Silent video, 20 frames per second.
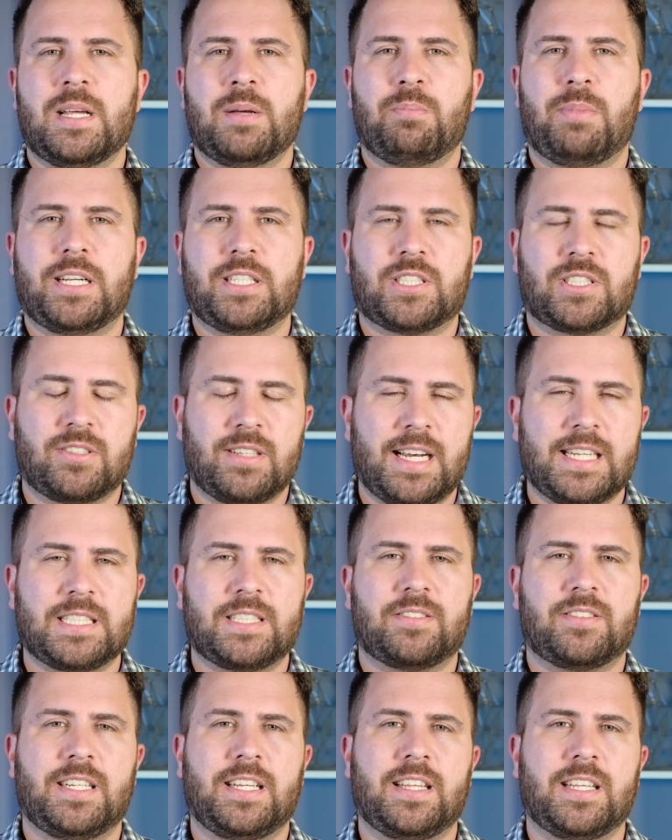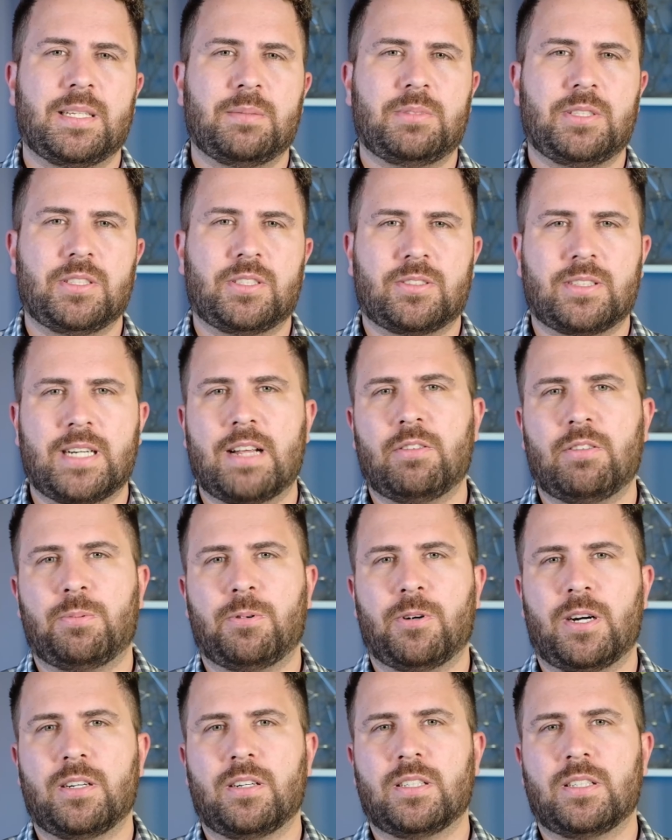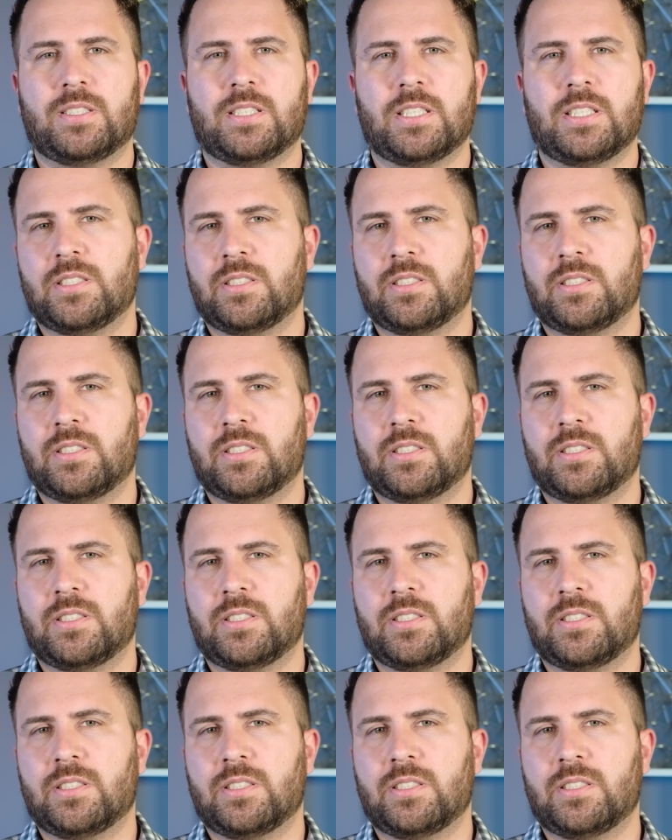by transferring them to travel partners such